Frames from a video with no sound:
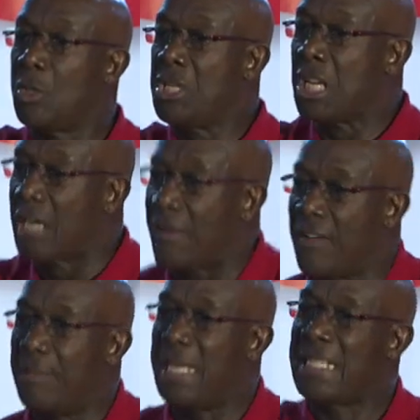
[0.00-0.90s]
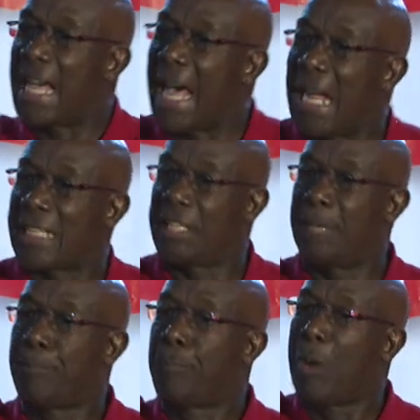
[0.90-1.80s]
the government acted
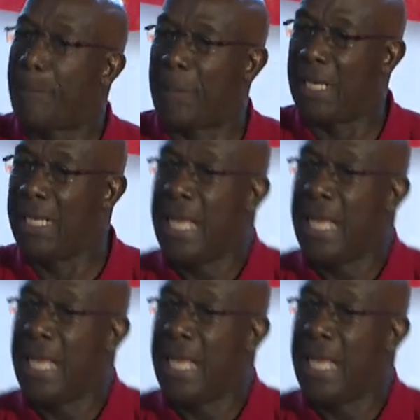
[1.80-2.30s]
properly